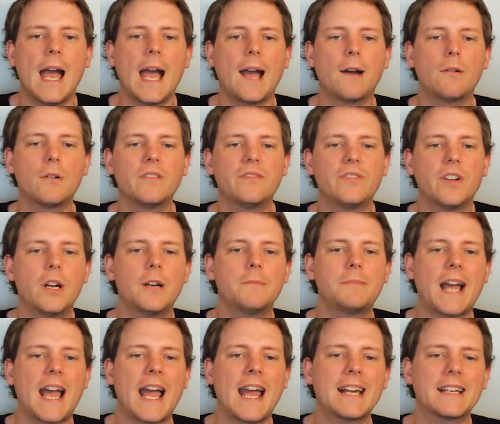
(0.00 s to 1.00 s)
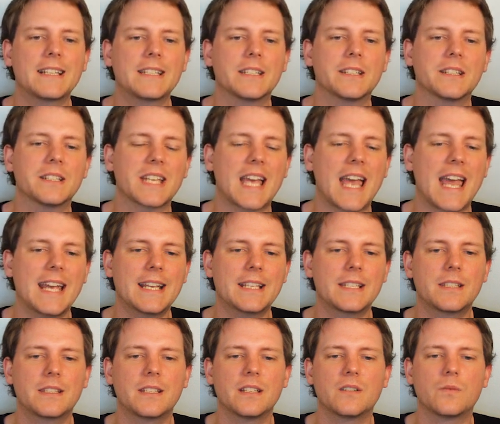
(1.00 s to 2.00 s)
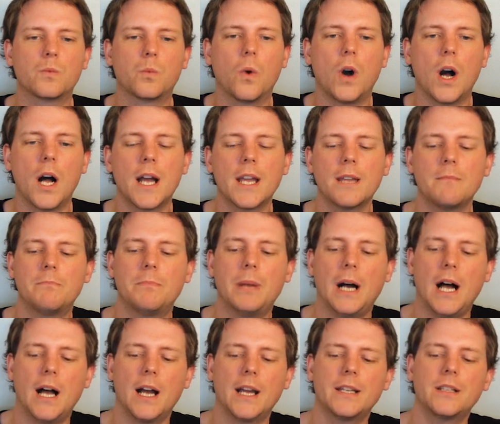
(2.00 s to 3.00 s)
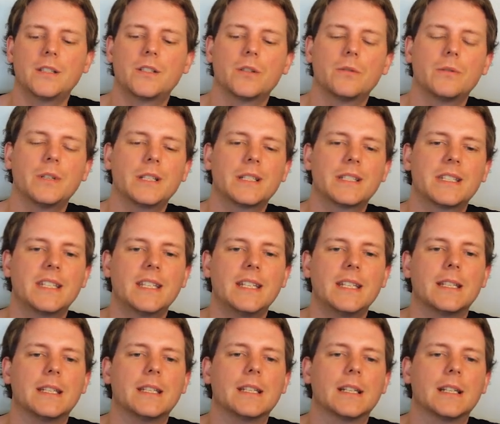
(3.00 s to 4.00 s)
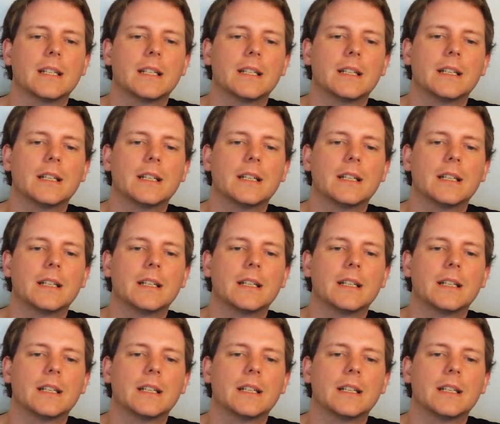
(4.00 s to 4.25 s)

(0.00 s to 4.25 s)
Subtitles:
How a verb acted. X did Y by doing Z.